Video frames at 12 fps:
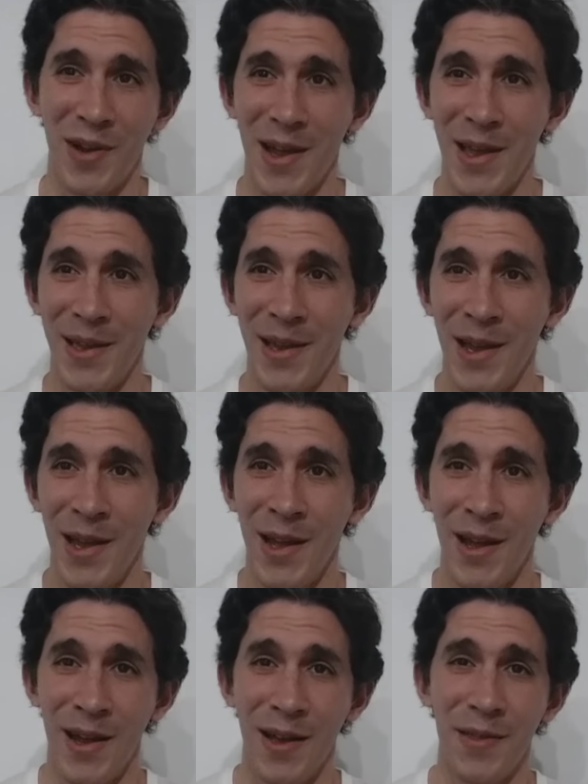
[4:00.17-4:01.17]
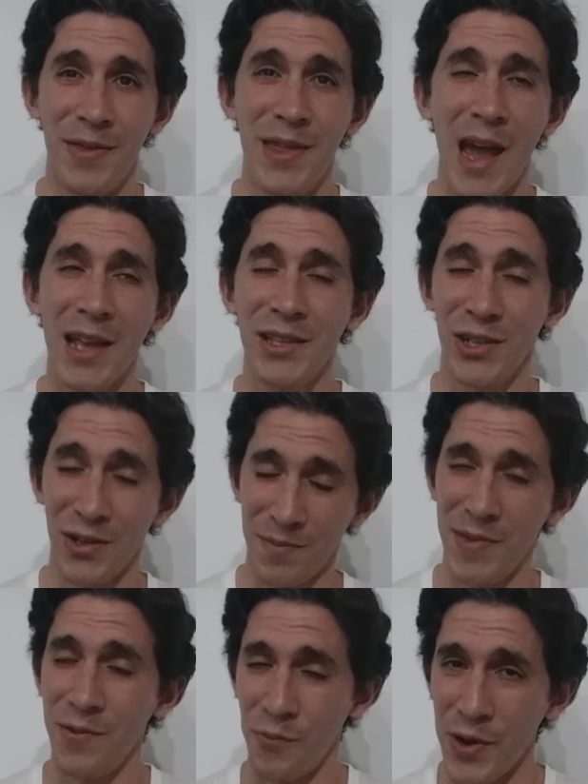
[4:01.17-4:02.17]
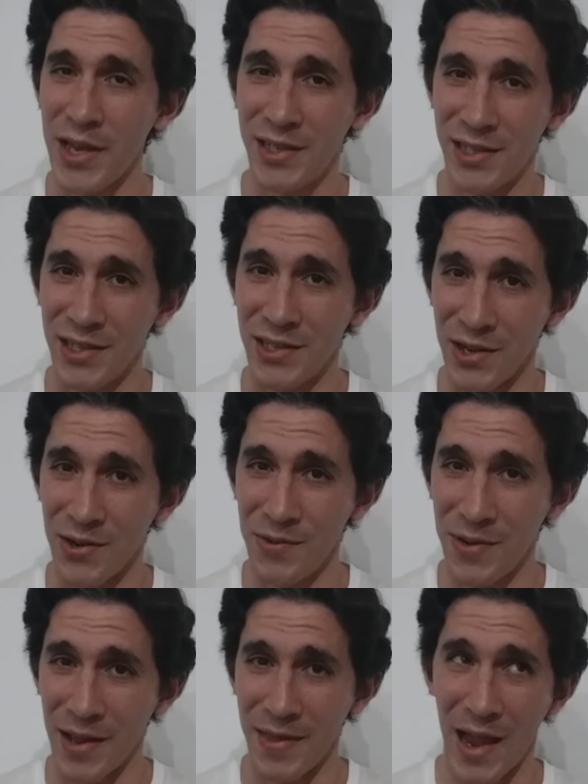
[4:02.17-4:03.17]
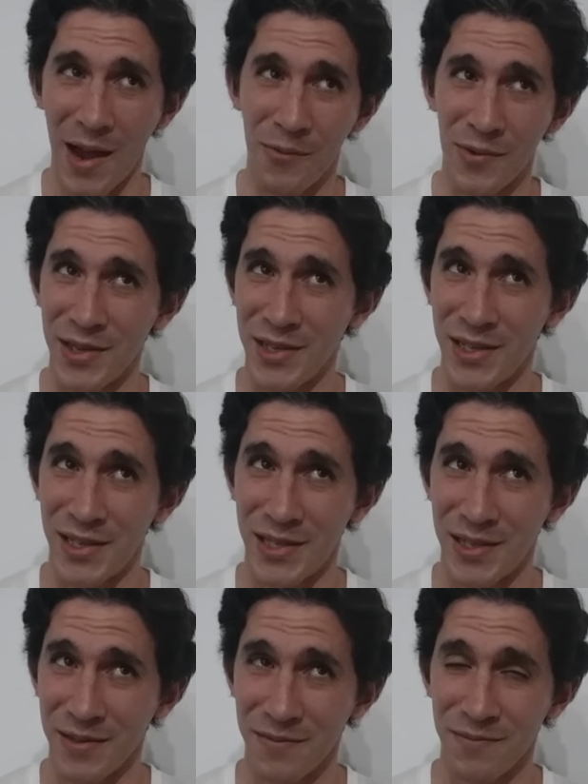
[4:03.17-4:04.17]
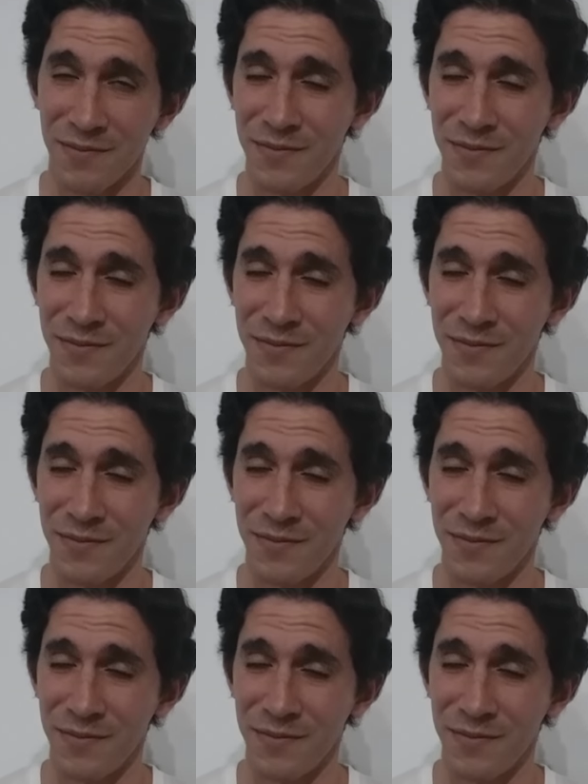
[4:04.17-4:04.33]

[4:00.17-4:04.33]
trying. That took me weeks to do, and that was